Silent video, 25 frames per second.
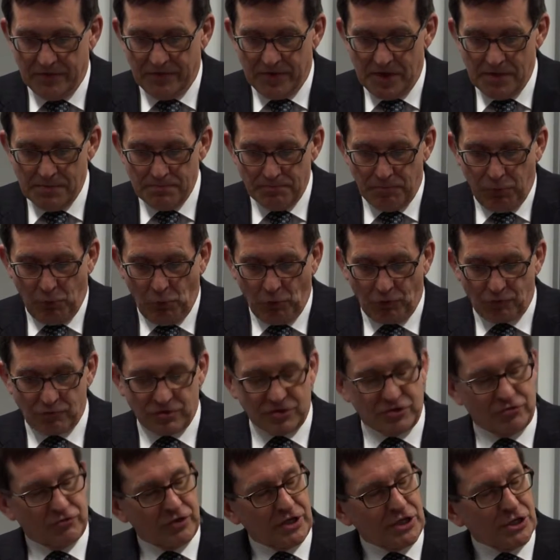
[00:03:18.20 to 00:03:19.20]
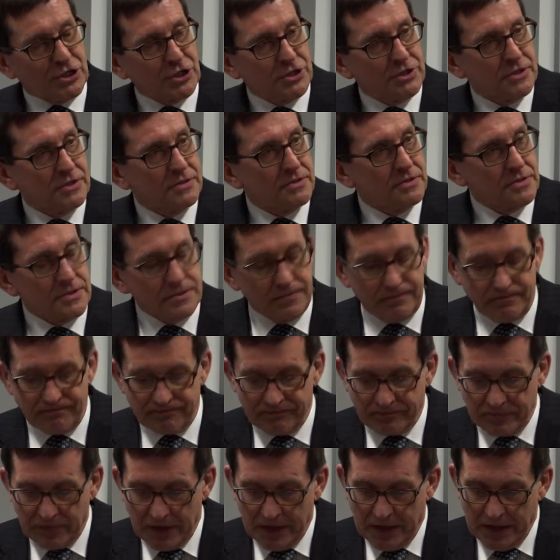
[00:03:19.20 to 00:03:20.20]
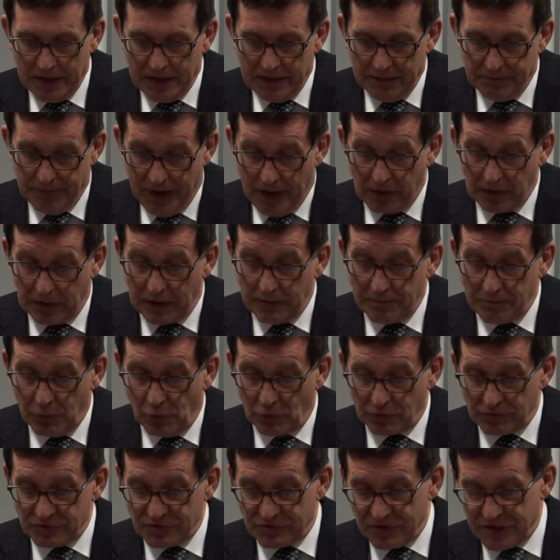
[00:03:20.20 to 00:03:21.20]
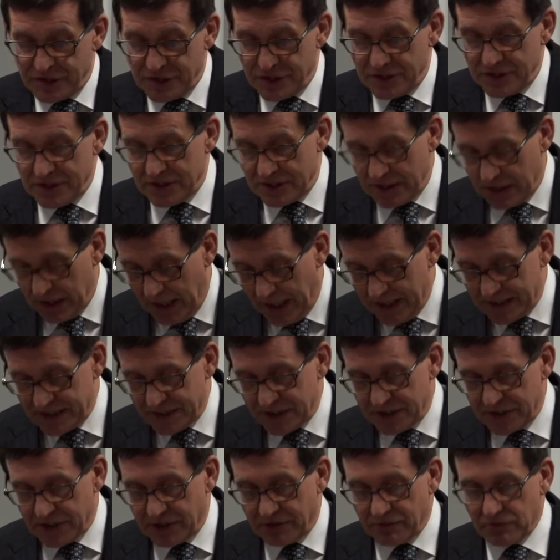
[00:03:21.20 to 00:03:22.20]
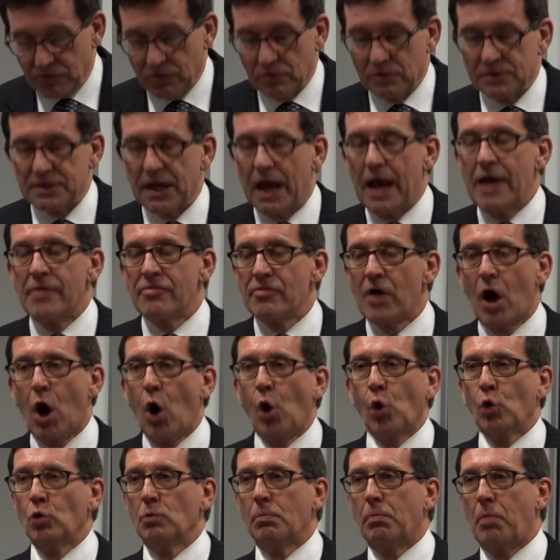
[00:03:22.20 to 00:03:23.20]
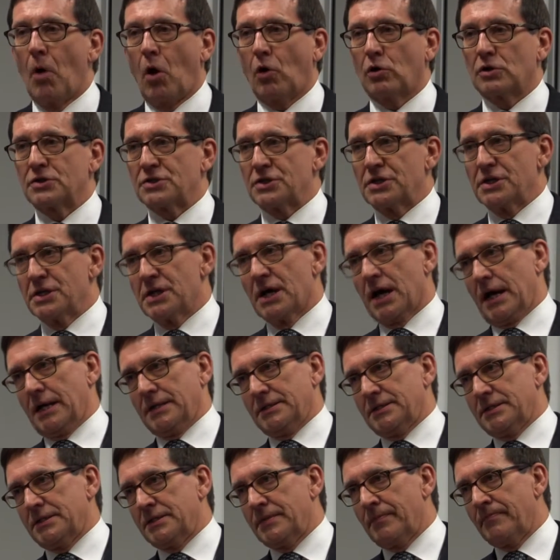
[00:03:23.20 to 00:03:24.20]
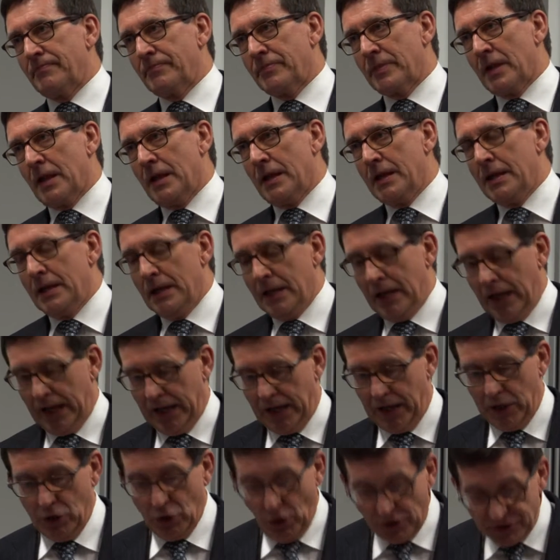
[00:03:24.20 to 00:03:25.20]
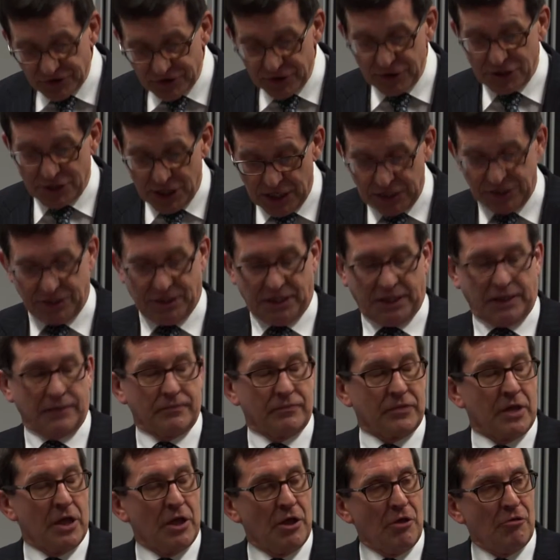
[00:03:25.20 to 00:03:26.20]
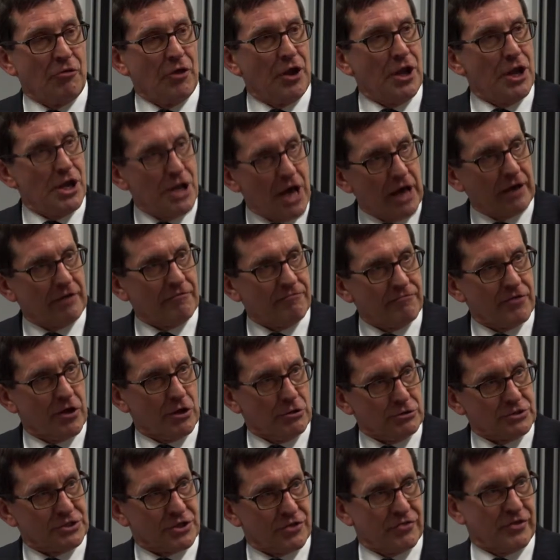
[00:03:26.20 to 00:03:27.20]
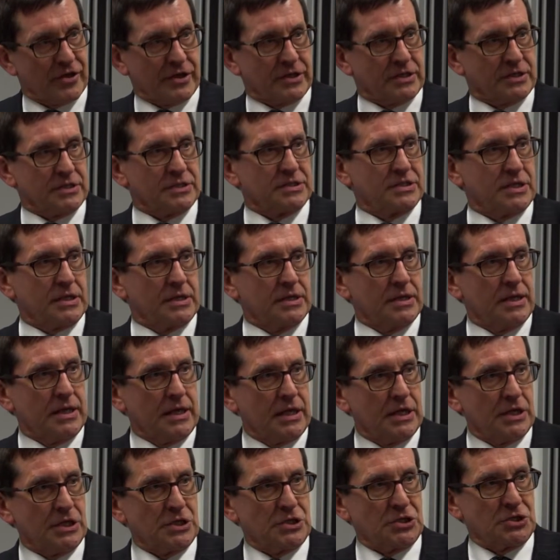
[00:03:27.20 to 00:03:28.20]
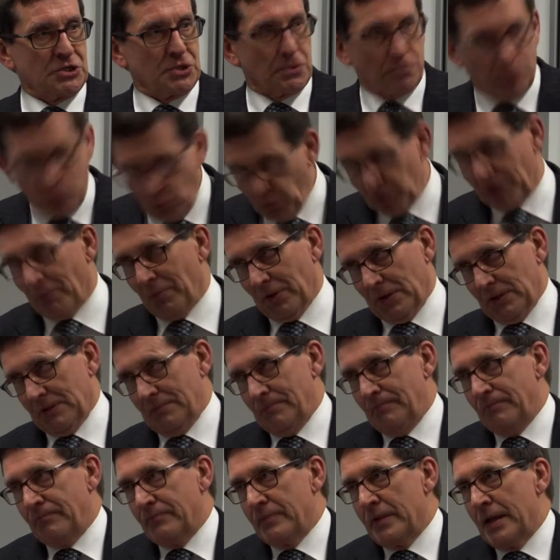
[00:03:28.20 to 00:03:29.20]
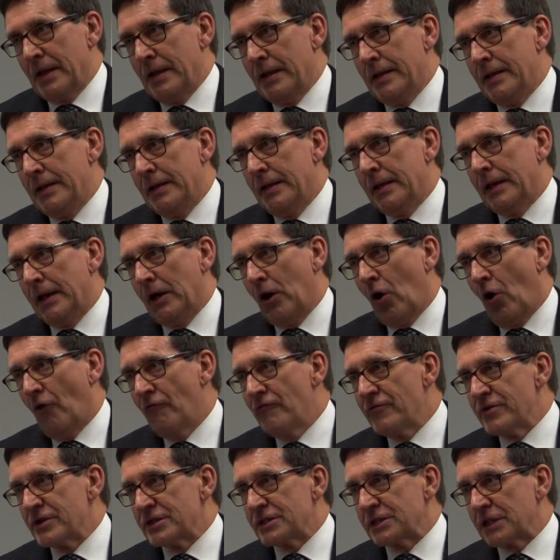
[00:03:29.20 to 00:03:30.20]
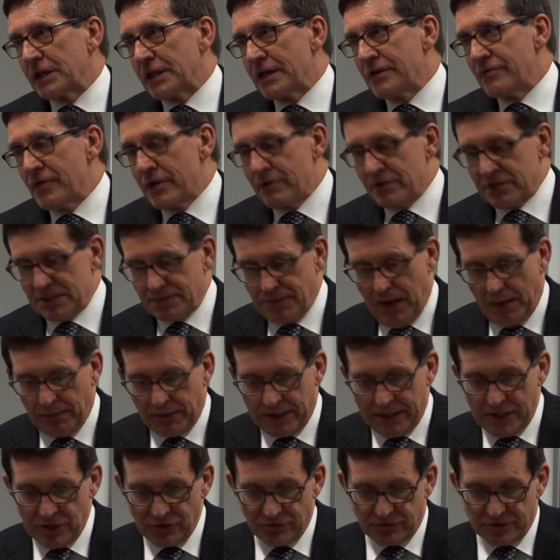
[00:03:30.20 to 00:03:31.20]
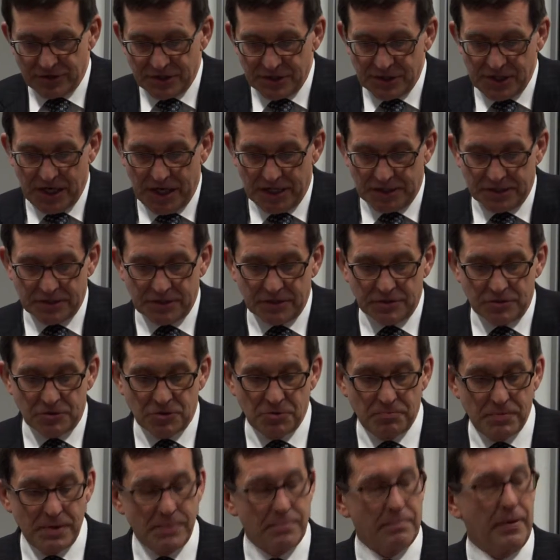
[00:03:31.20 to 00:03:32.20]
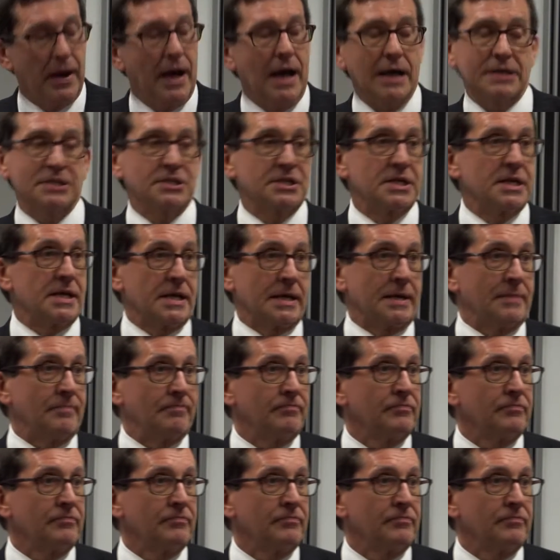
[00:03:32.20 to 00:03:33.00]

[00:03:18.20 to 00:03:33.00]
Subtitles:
import restrictions, parallel import restrictions, licensing rules, and the whole box and dice. Not suggesting that none of those things is supportable. Obviously, there is a public interest test to be passed here.